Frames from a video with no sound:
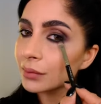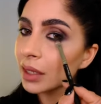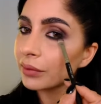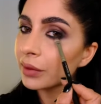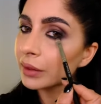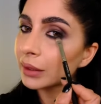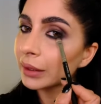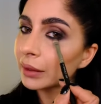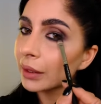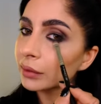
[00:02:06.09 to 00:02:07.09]
And finally,
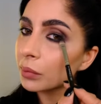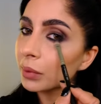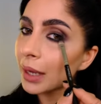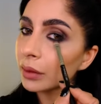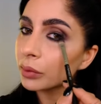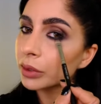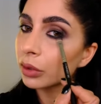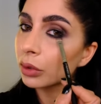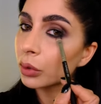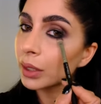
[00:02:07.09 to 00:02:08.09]
connect the black with your
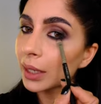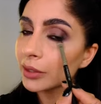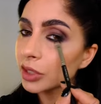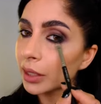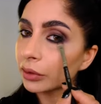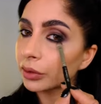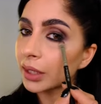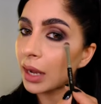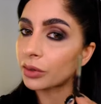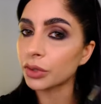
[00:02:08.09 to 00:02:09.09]
lower lash line on
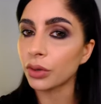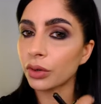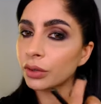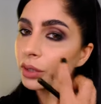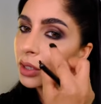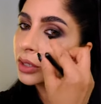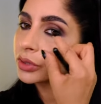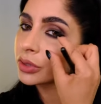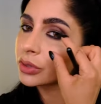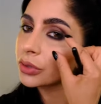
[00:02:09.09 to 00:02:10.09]
the outer corner,
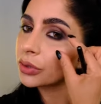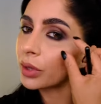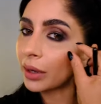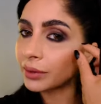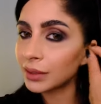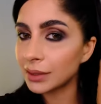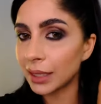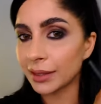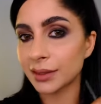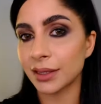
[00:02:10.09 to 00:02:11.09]
just so you have this
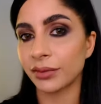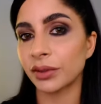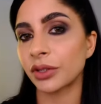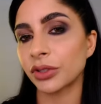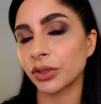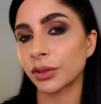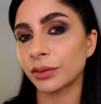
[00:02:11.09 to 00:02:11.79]
nice definition.